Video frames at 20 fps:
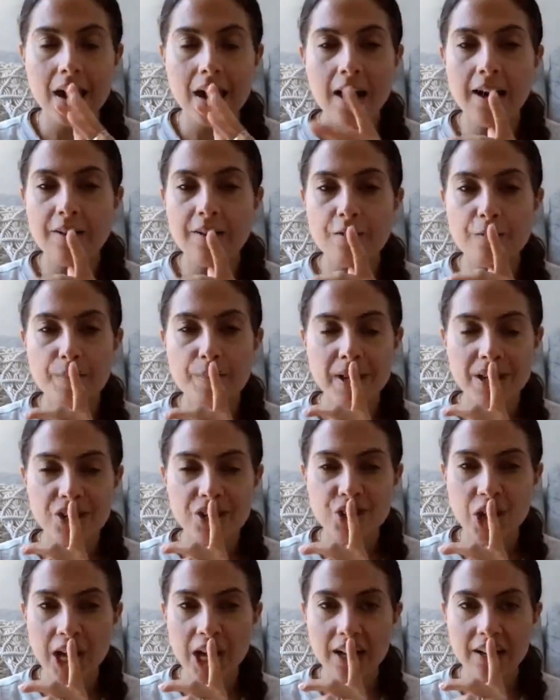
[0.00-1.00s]
I've made
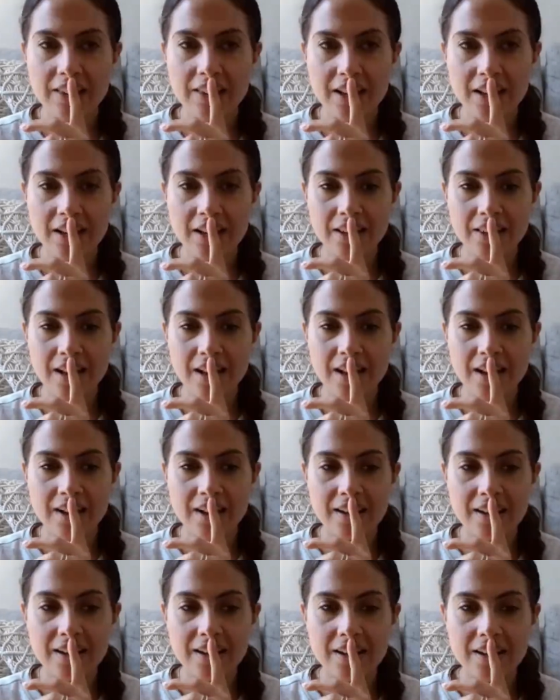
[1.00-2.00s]
Jack think
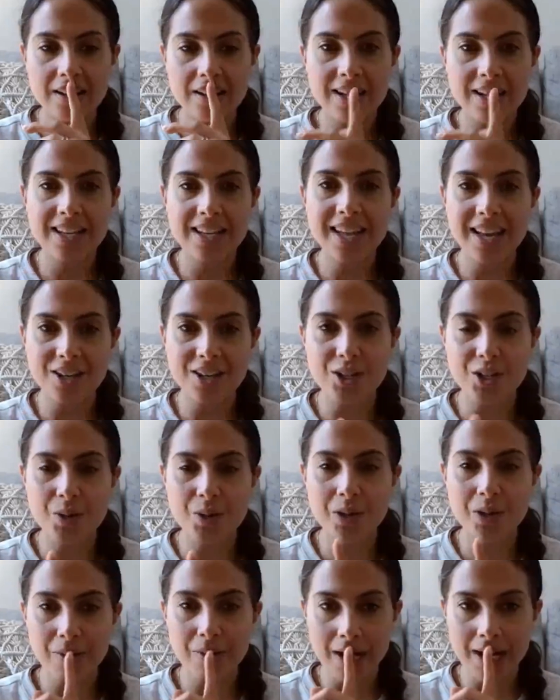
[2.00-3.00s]
that he can't
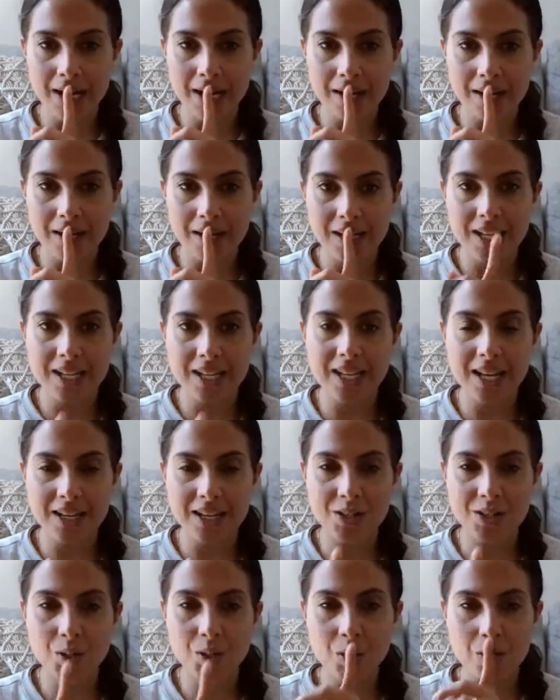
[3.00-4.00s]
do it right, and he
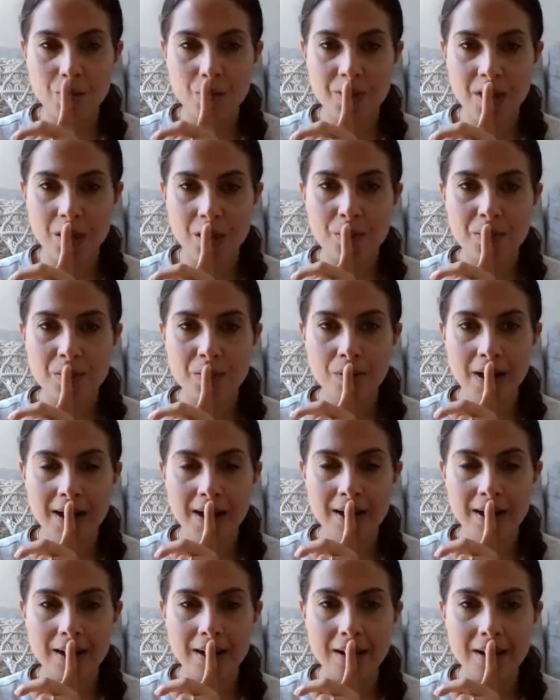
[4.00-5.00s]
can't do it without me
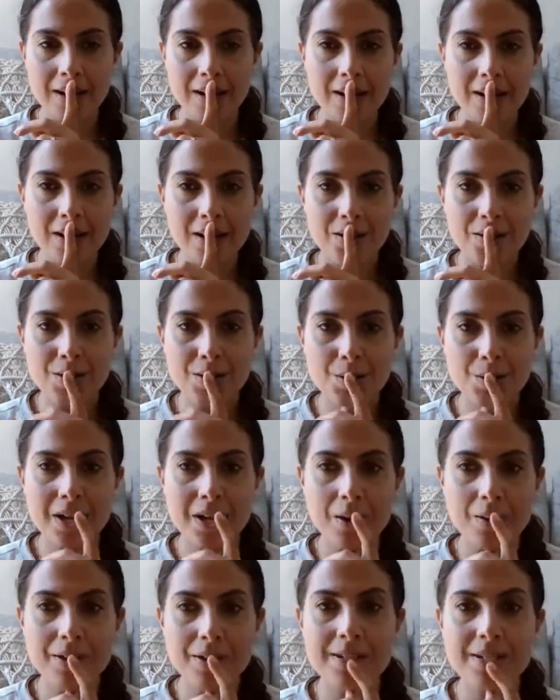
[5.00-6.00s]
right. So
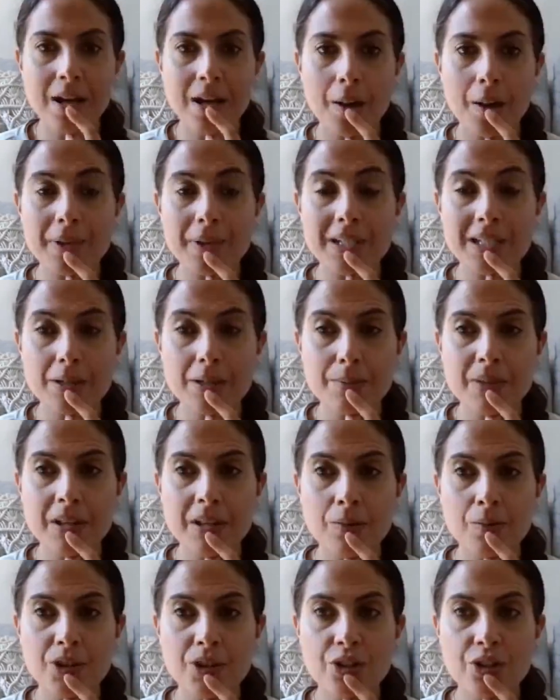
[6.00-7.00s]
now he's coming to
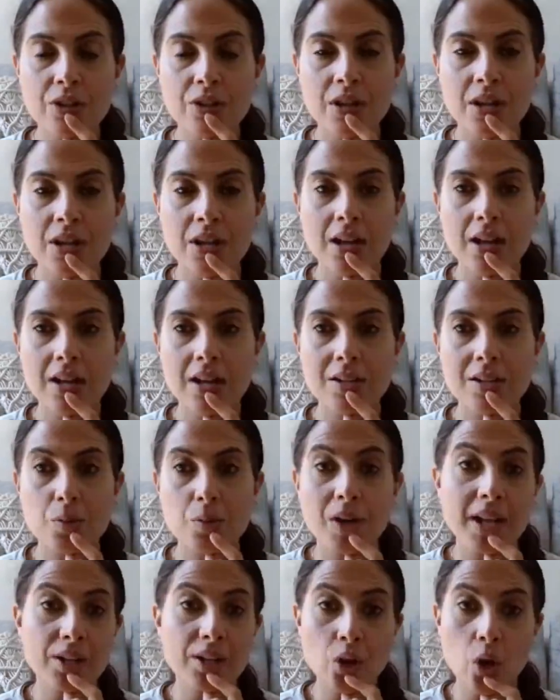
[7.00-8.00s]
me, which is
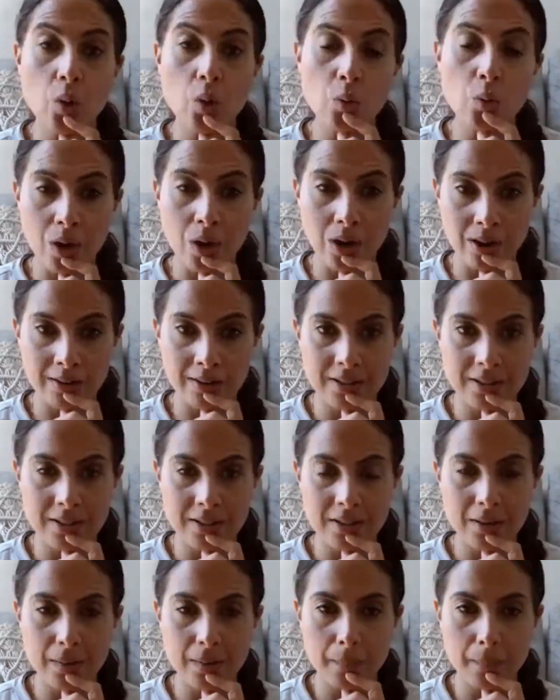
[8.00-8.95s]
what I don't want.